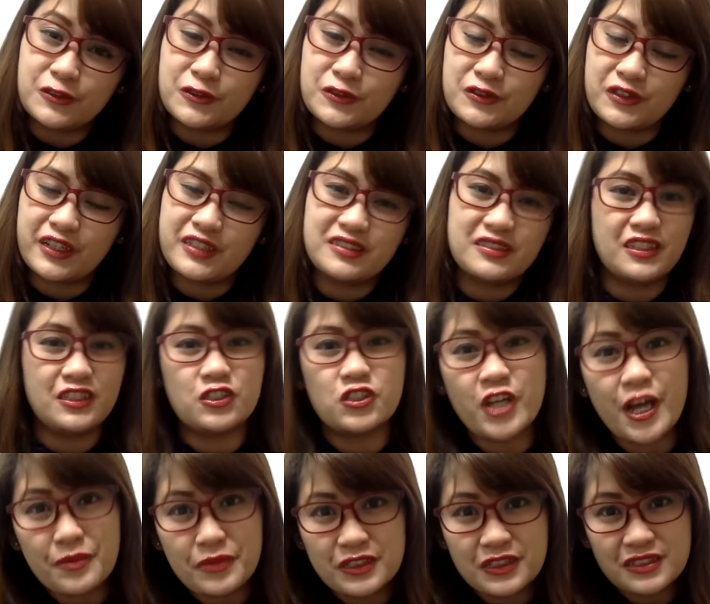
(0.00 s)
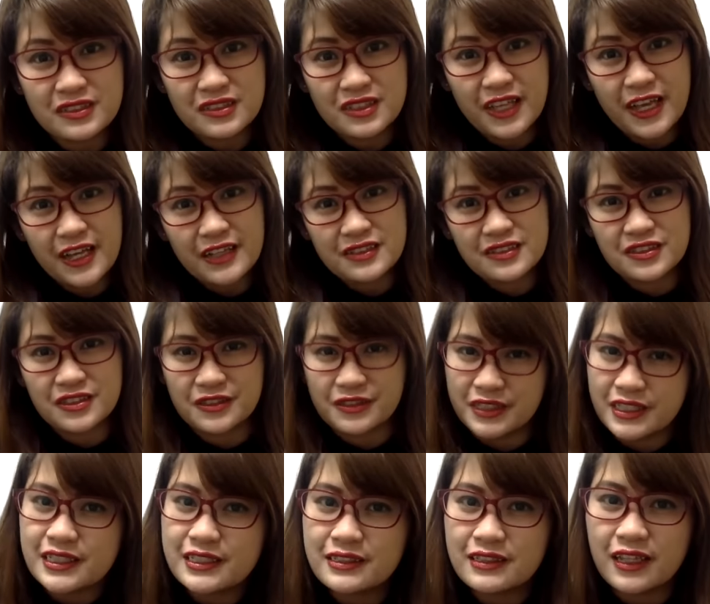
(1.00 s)
let's say Japanese class,
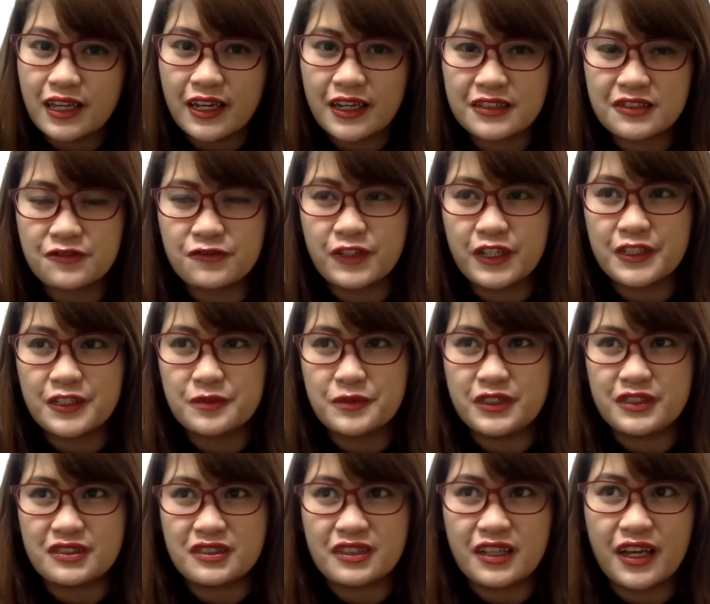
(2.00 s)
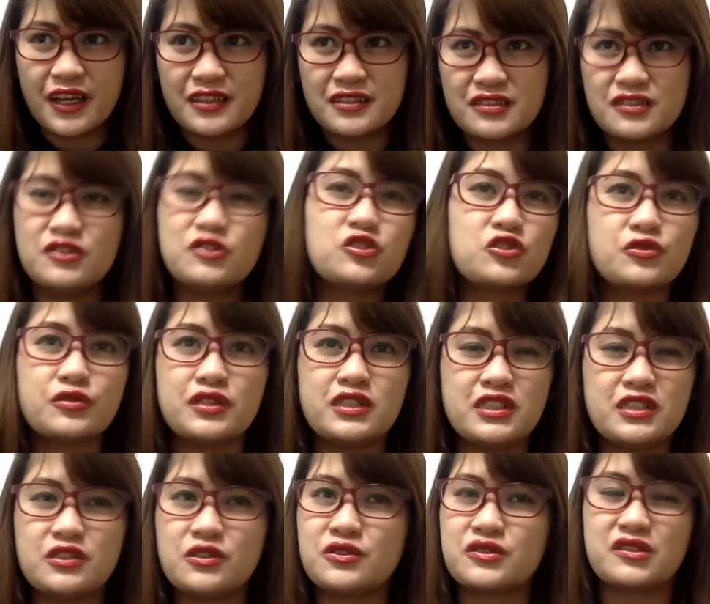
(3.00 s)
Korean class, Vietnamese class.
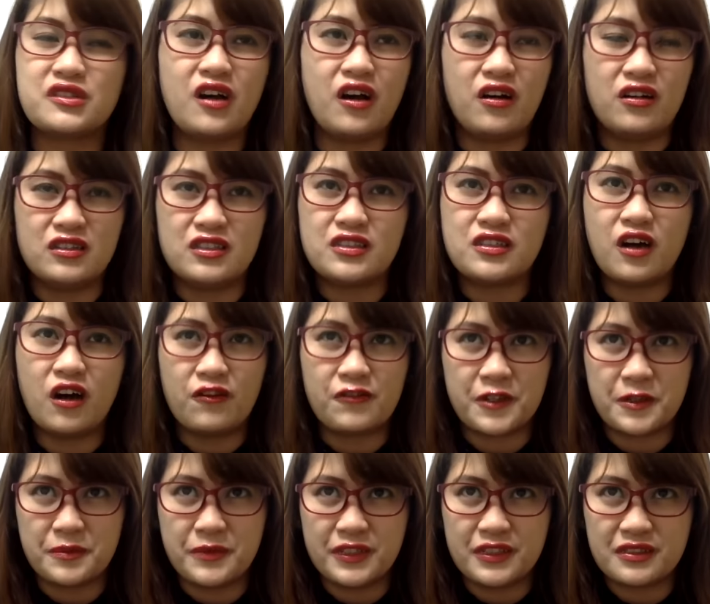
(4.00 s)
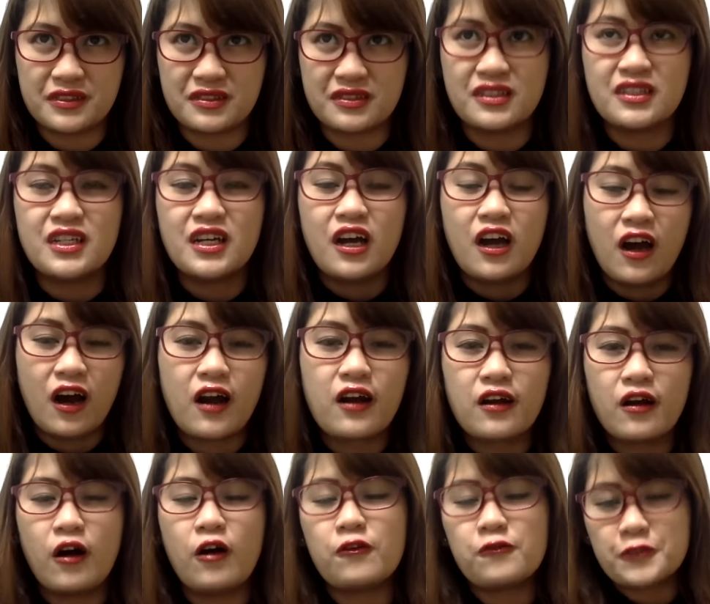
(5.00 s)
Usually the governments are
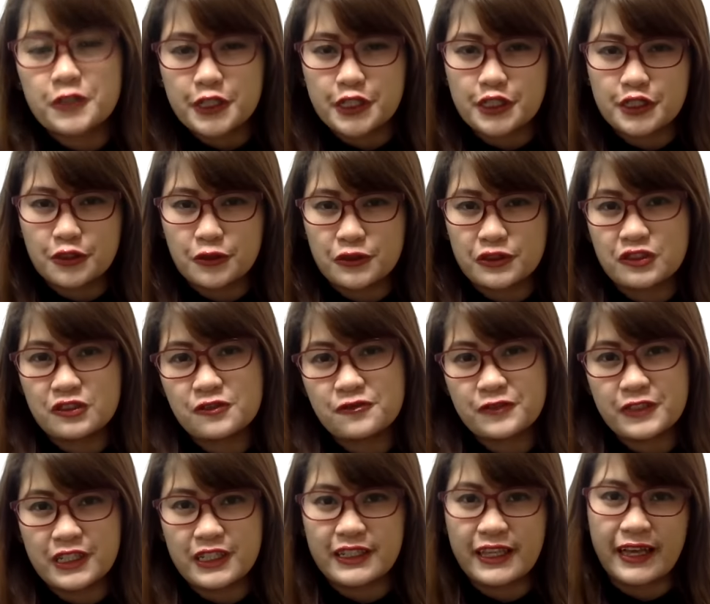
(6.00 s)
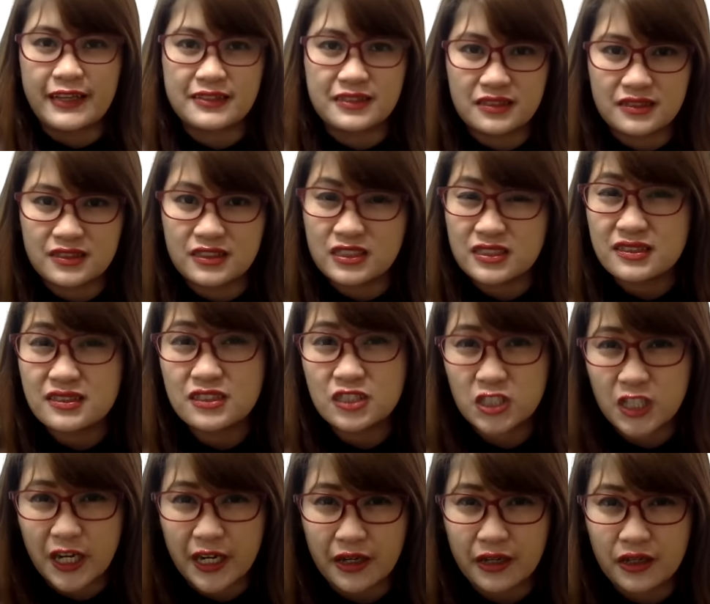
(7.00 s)
offering those free classes. Just
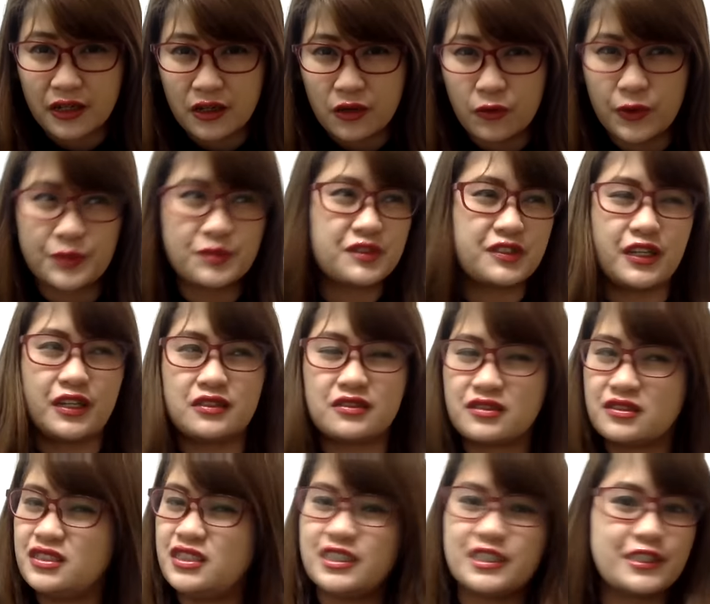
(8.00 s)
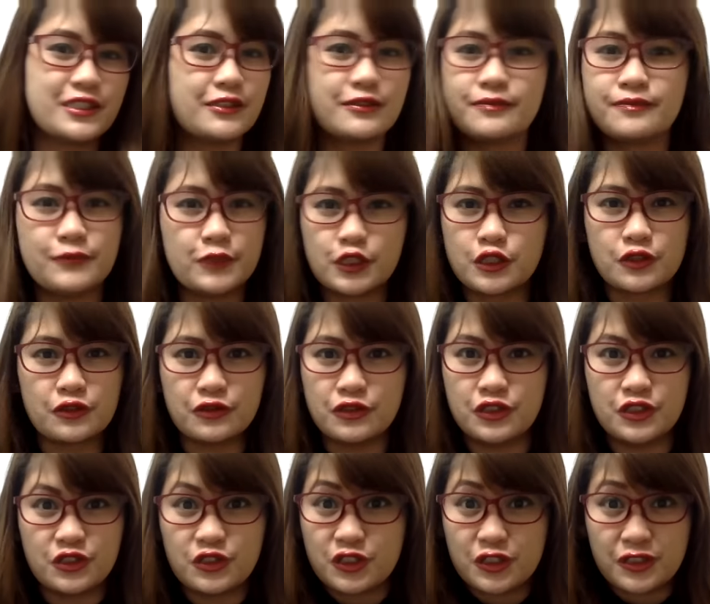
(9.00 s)
check websites near,
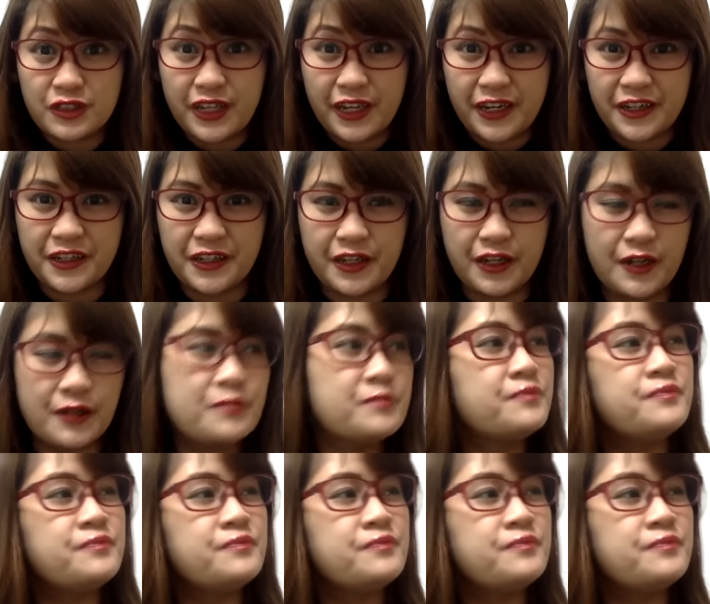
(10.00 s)
your area.